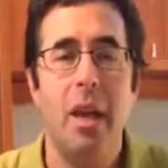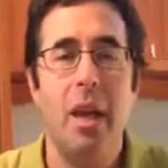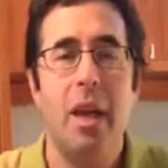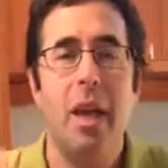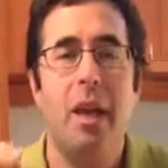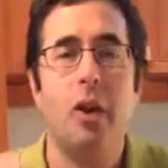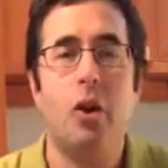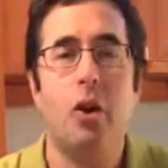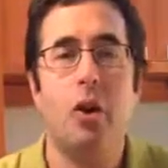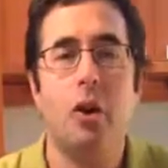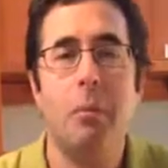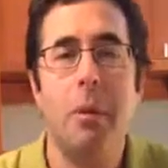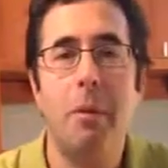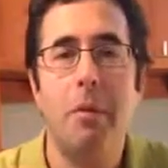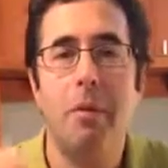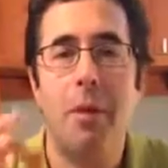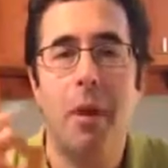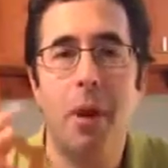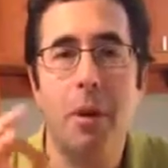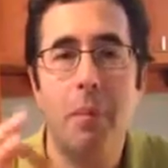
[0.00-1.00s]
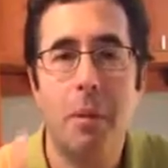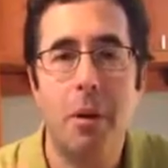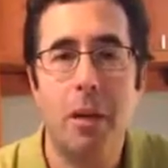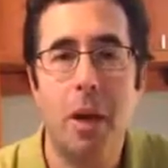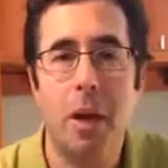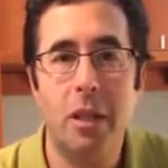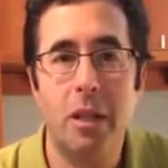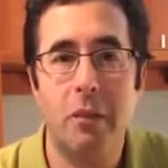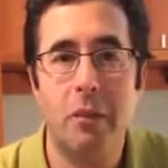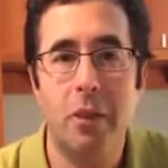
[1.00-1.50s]
In order to be very
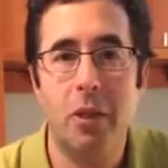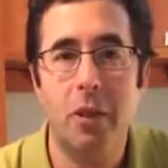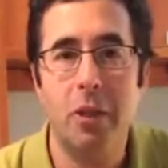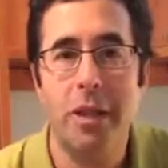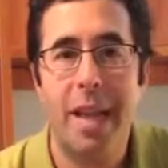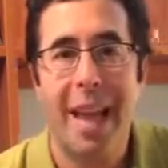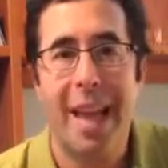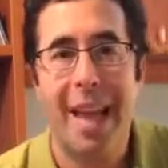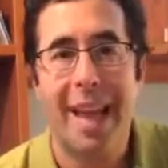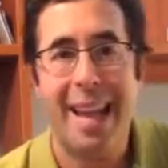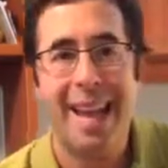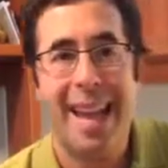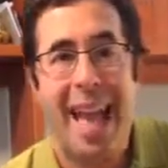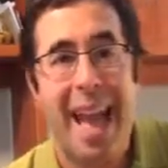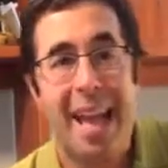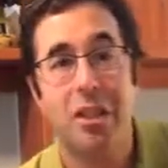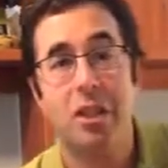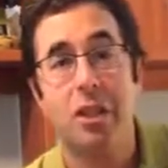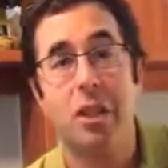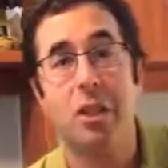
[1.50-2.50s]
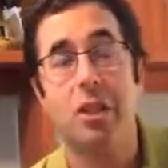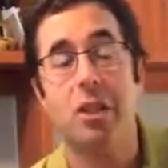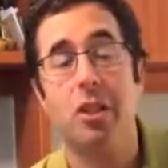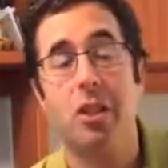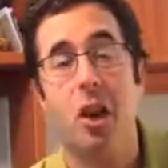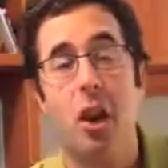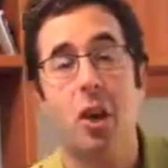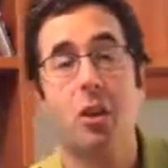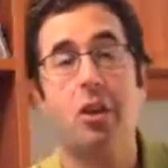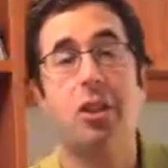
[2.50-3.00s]
productive in your day, it actually
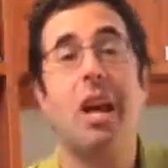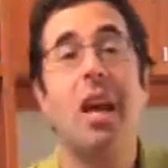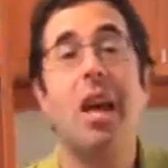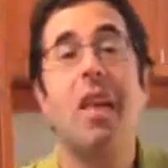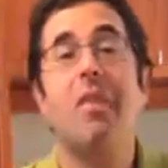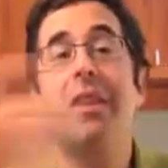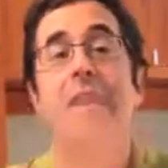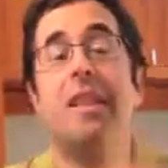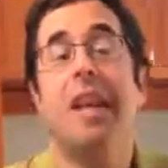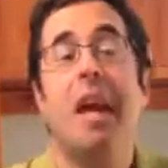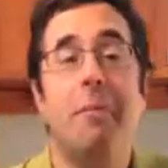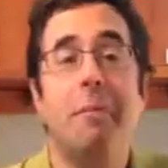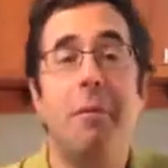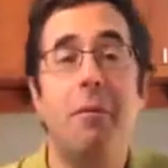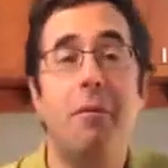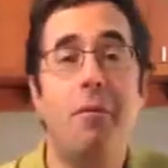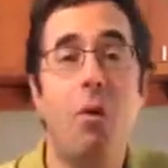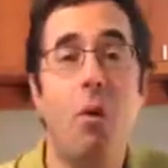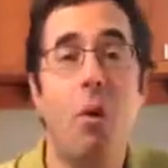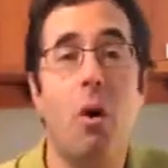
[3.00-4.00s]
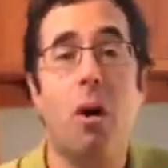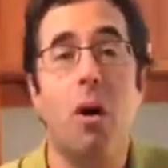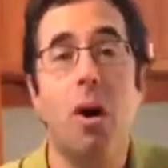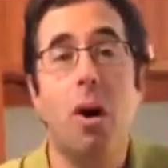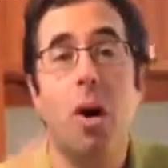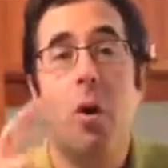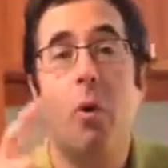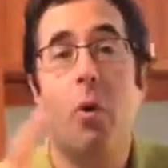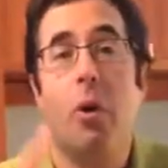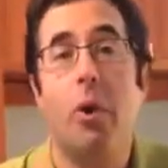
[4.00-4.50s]
starts the night before
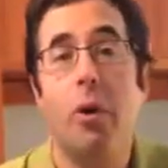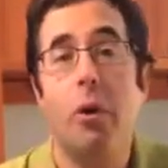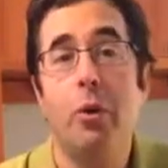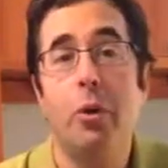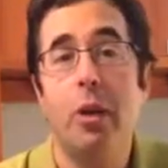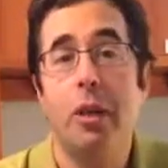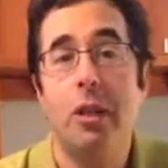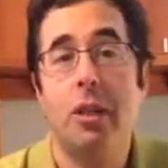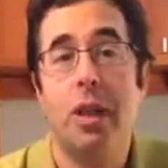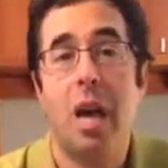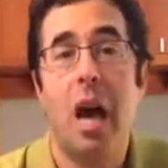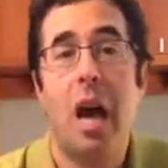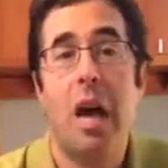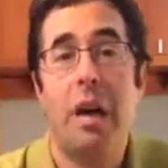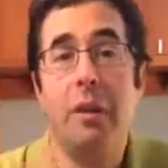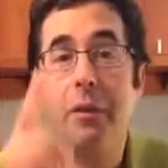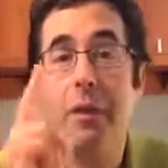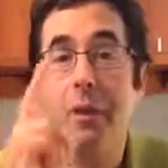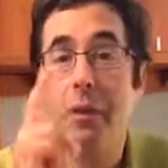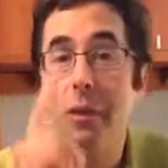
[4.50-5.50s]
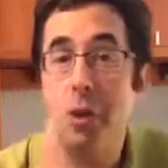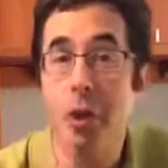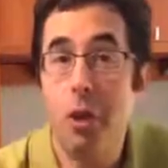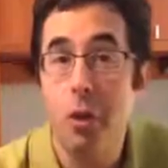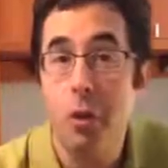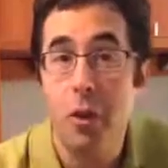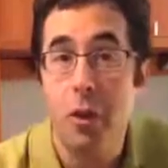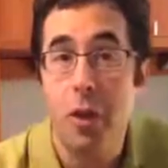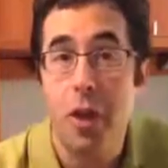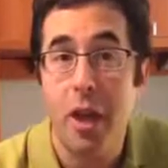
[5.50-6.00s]
where you decide the
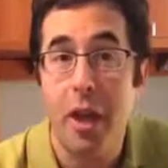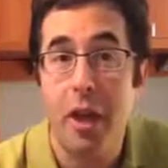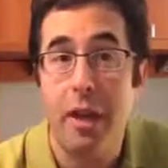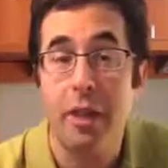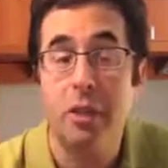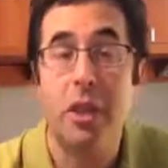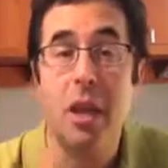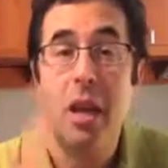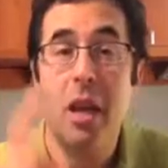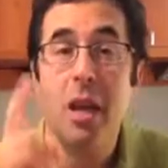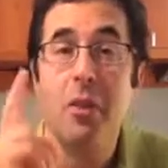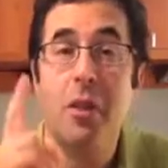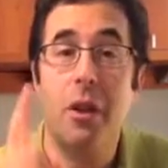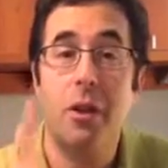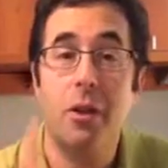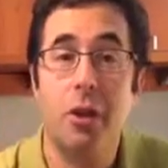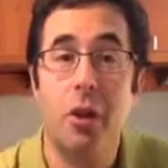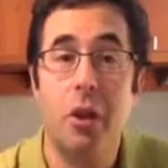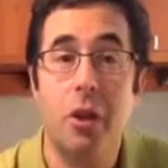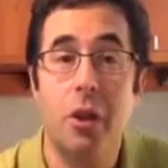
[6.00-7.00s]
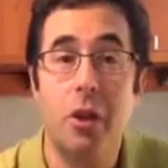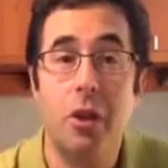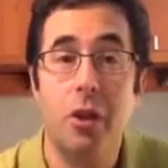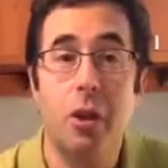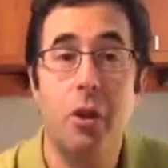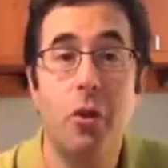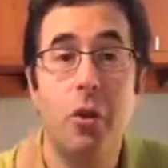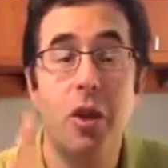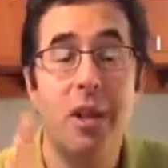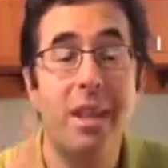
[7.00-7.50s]
2 things that you're going to
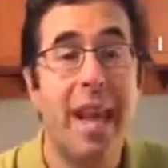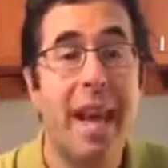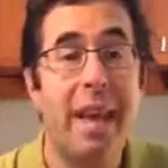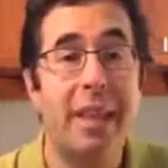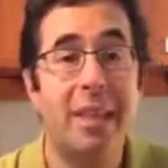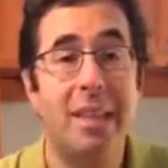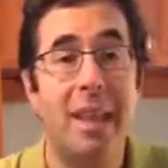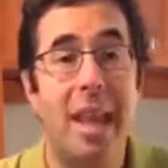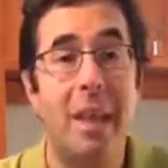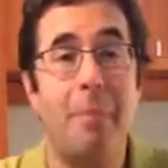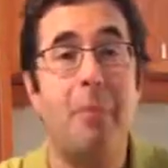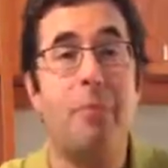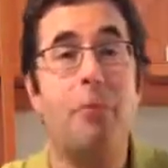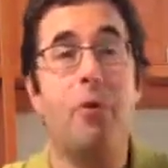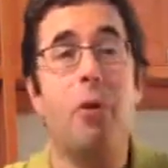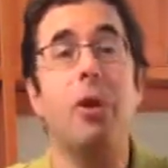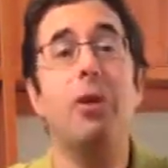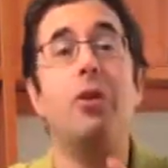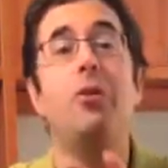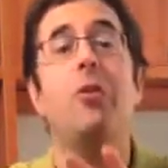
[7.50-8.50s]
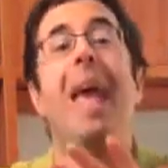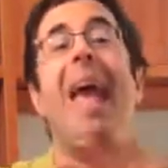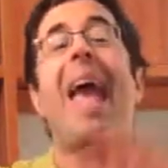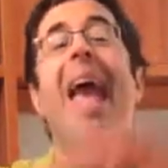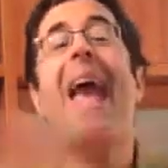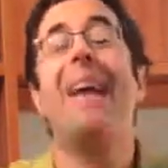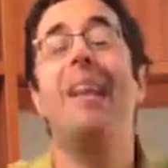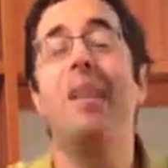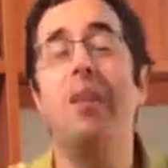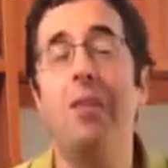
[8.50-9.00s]
do the next day before you do
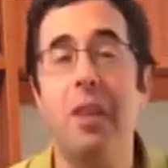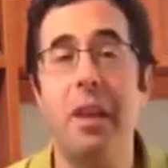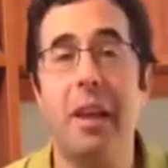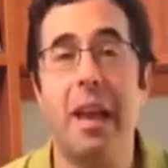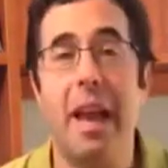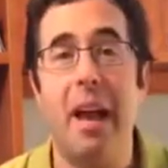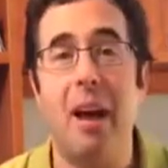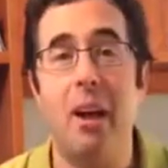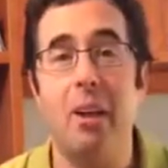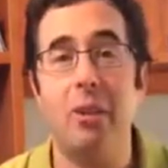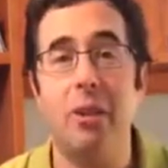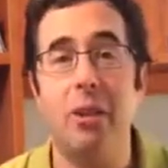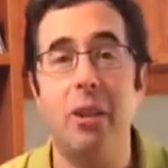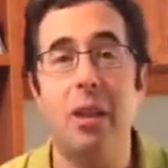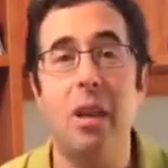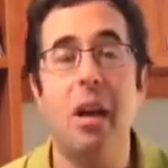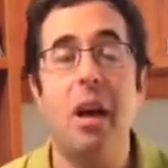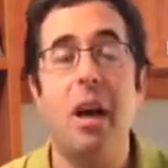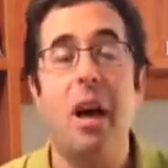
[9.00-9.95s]
anything else.